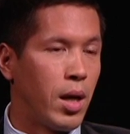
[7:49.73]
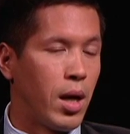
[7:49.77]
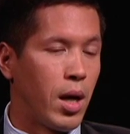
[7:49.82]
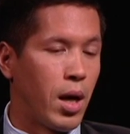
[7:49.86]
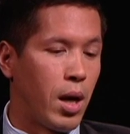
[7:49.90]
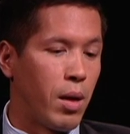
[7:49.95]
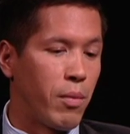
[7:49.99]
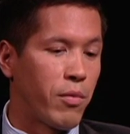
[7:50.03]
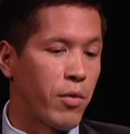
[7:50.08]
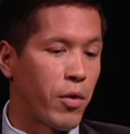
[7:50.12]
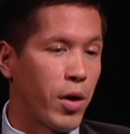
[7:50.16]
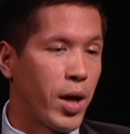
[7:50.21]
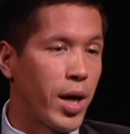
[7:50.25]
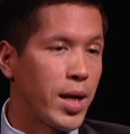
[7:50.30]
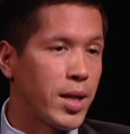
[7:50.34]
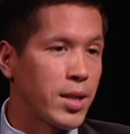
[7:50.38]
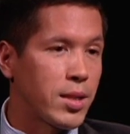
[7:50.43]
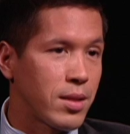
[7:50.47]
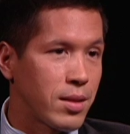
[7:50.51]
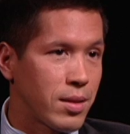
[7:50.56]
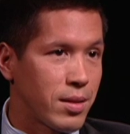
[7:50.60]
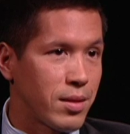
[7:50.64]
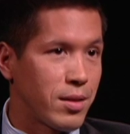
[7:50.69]
And for
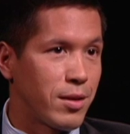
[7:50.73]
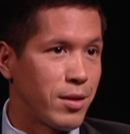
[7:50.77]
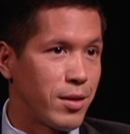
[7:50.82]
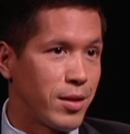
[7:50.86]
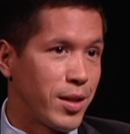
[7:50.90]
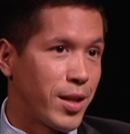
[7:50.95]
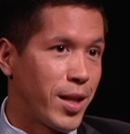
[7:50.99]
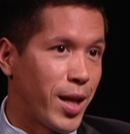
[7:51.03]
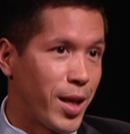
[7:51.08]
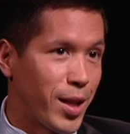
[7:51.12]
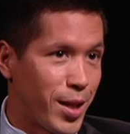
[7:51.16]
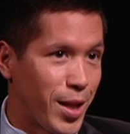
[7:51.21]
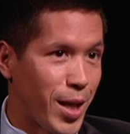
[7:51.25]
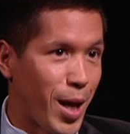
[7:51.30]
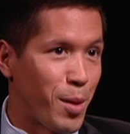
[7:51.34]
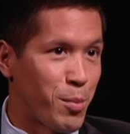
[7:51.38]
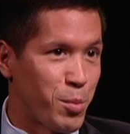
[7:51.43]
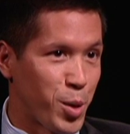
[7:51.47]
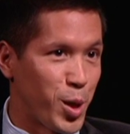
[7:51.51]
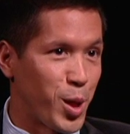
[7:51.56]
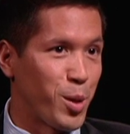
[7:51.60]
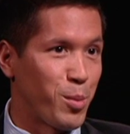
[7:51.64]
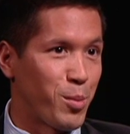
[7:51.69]
us, that
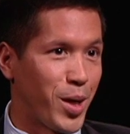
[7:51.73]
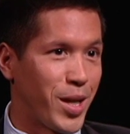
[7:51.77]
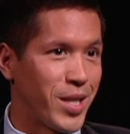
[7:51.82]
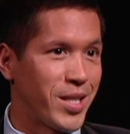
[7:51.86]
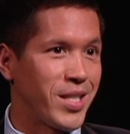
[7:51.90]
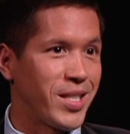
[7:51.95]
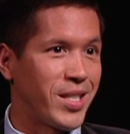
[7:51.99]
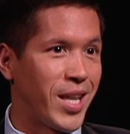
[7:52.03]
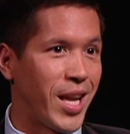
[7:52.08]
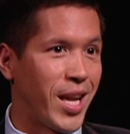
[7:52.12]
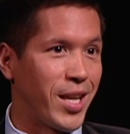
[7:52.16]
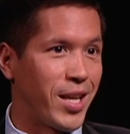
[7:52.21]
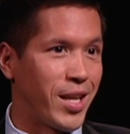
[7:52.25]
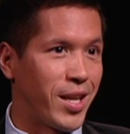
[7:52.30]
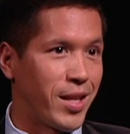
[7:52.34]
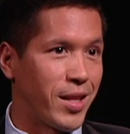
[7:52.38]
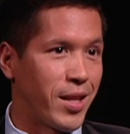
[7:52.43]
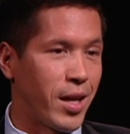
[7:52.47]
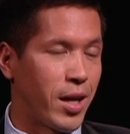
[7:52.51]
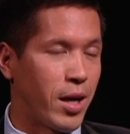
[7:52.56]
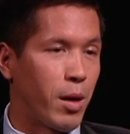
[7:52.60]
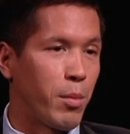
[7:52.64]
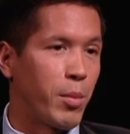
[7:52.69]
pretty much ended it there.